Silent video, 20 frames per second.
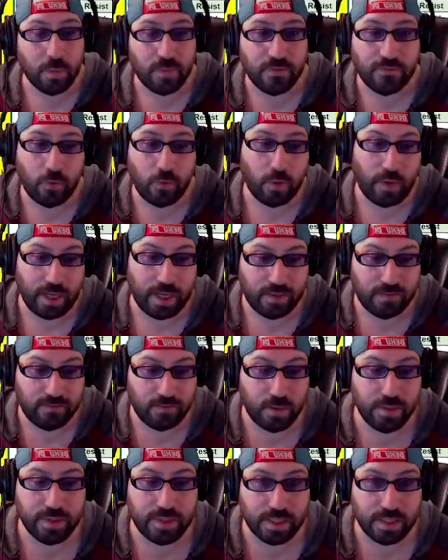before I
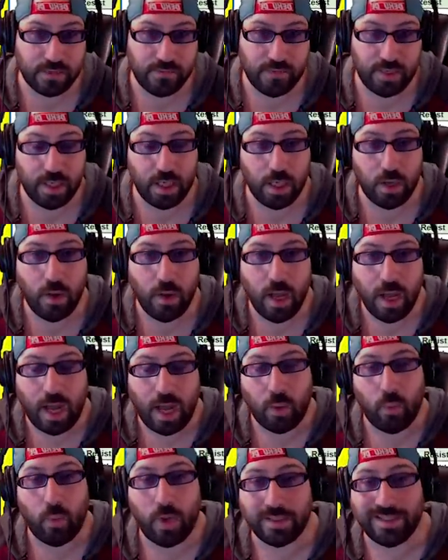close this video,
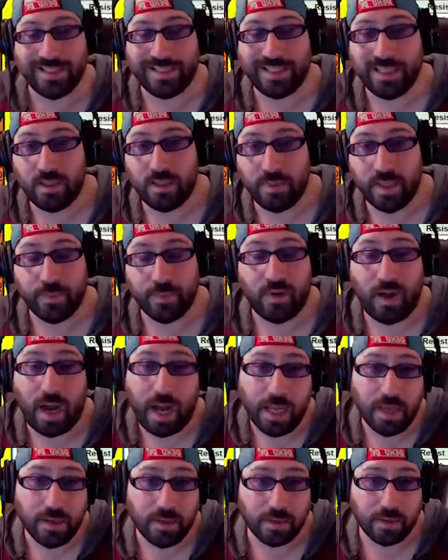I want to tell people,
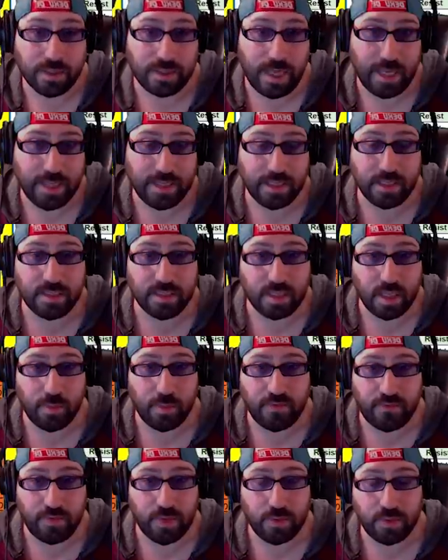I understand that some
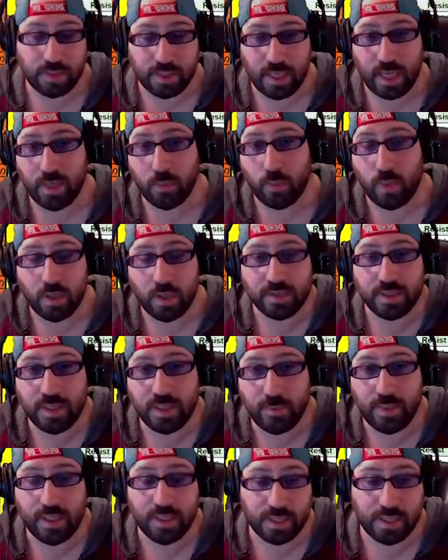of you say, well,
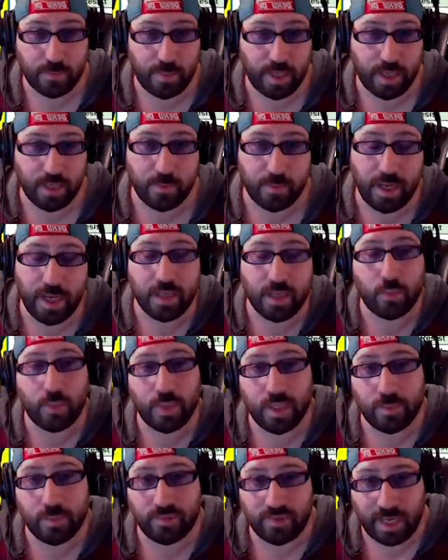Symbiote Spider-Man,
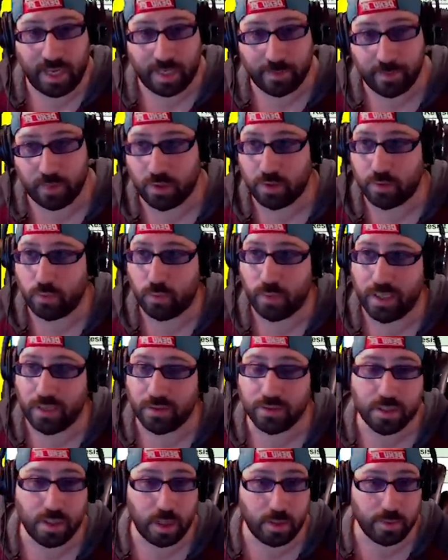well, Black Bolt, well,
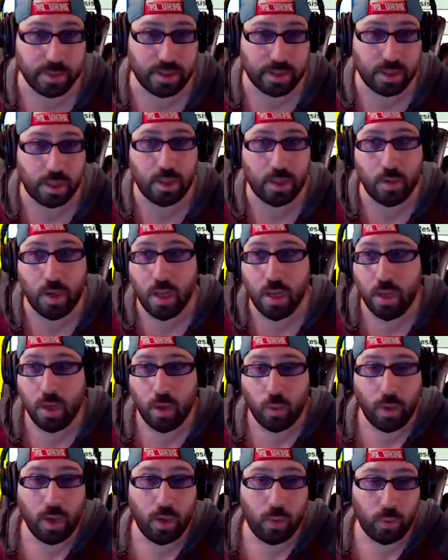so-and-so,
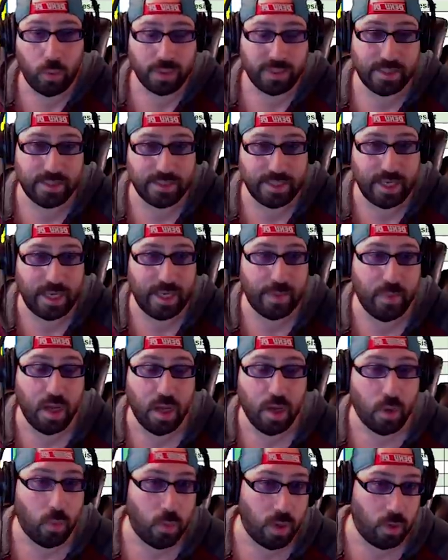well, what's his name,
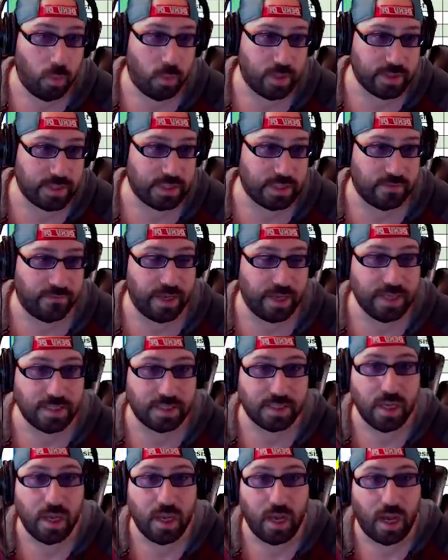well, what's his
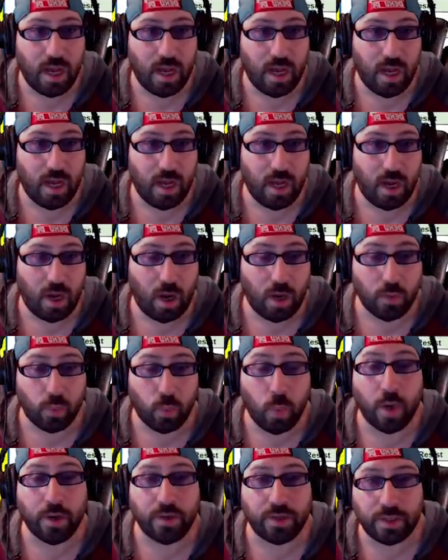face, uh, are
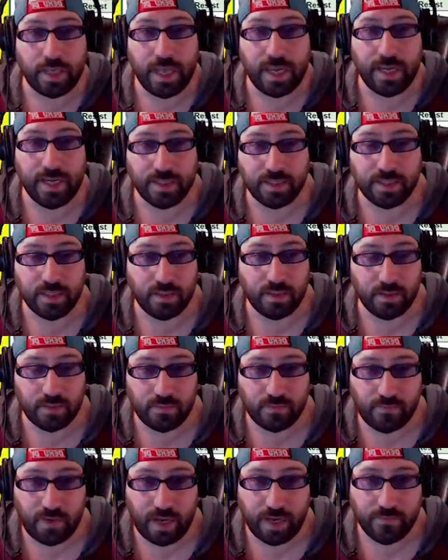worth getting to
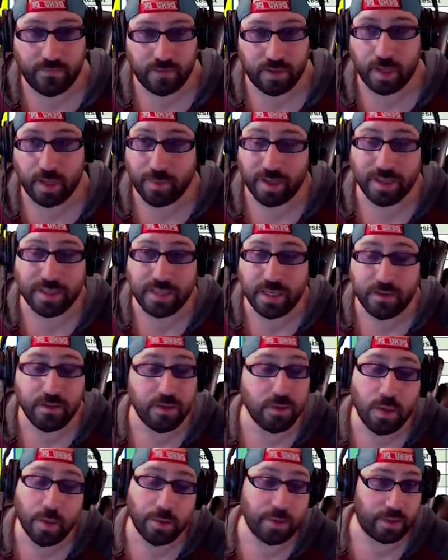five. And I'm going to tell
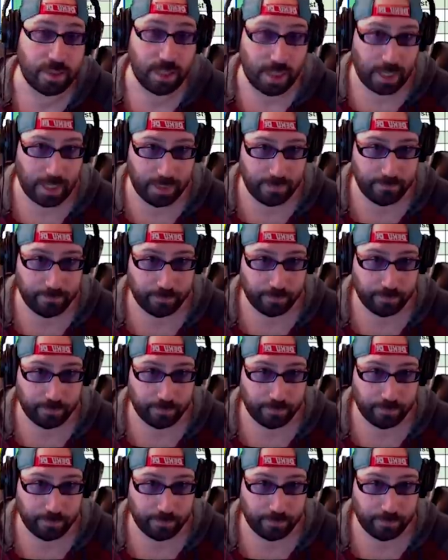you, no, they're not